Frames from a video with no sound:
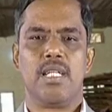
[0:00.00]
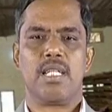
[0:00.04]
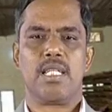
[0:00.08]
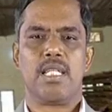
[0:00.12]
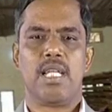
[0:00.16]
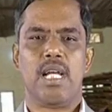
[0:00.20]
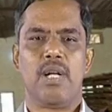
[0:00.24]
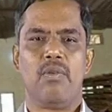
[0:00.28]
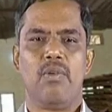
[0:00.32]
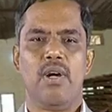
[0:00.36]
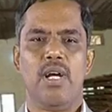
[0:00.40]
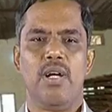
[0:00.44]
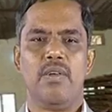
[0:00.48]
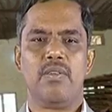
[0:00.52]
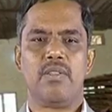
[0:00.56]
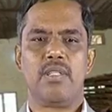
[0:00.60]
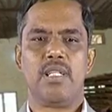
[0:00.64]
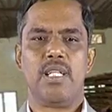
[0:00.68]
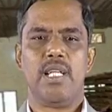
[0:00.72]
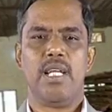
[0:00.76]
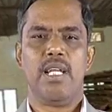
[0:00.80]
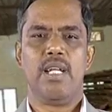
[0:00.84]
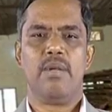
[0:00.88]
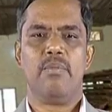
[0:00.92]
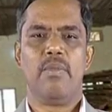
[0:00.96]
survives
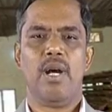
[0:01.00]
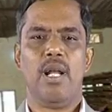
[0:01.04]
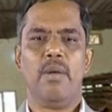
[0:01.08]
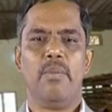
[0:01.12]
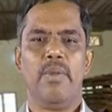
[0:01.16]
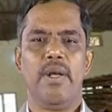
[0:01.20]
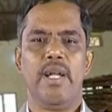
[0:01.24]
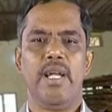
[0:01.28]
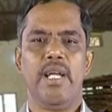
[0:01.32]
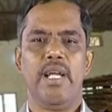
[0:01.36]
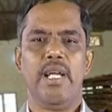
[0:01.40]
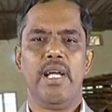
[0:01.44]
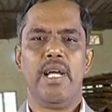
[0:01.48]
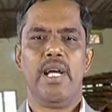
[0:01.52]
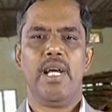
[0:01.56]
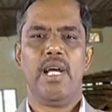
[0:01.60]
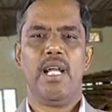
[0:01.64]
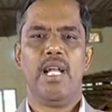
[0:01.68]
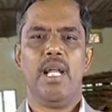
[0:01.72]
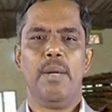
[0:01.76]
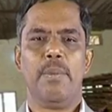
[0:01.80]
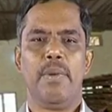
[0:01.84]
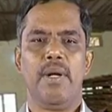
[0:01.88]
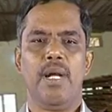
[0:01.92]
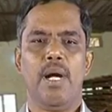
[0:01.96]
in mulberry
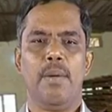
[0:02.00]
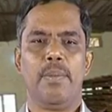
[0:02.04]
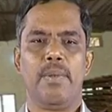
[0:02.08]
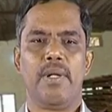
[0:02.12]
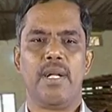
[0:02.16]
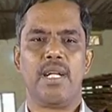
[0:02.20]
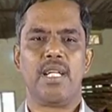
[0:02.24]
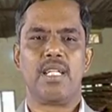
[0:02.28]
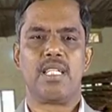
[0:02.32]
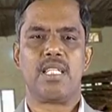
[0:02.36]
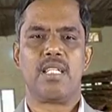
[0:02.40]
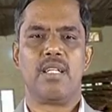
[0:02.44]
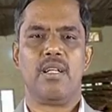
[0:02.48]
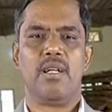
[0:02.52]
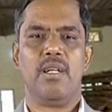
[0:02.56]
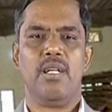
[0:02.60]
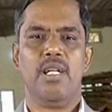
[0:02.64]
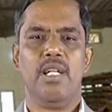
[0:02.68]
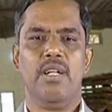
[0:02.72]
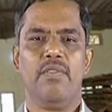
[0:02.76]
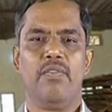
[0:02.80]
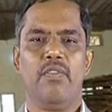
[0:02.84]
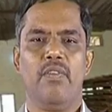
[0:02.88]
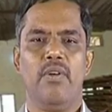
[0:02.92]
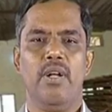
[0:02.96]
Lepidopterus
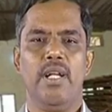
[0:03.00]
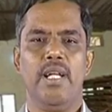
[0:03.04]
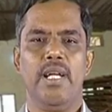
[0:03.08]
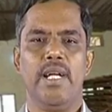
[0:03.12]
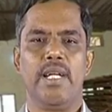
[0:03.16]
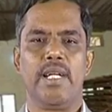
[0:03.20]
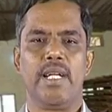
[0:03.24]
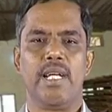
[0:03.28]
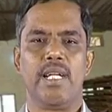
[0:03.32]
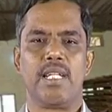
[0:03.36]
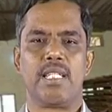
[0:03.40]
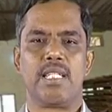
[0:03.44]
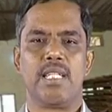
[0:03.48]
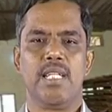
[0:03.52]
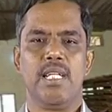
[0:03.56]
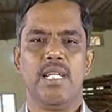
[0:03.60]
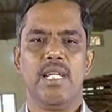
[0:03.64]
defoliators